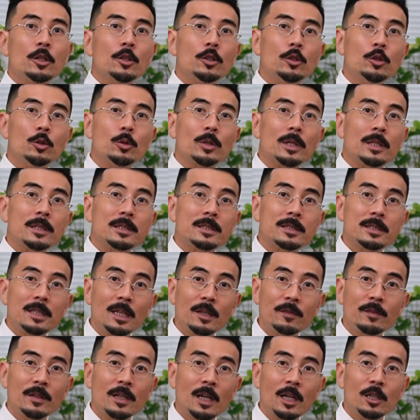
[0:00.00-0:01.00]
you can
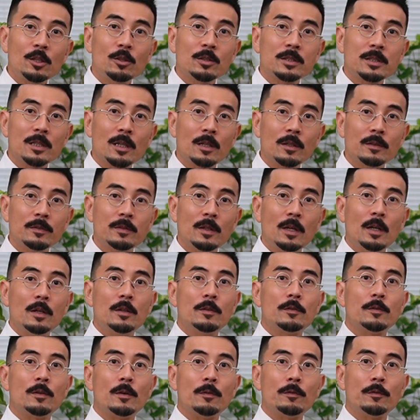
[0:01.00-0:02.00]
safeguard yourself
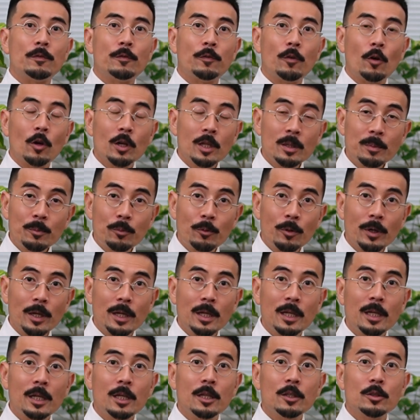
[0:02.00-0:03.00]
from falling
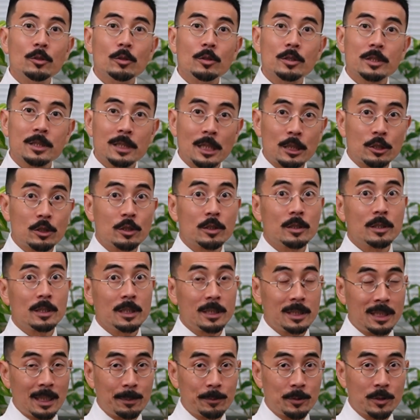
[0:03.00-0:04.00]
prey to such
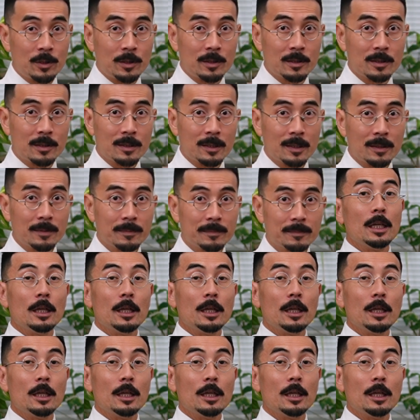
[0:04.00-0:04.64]
deceptions.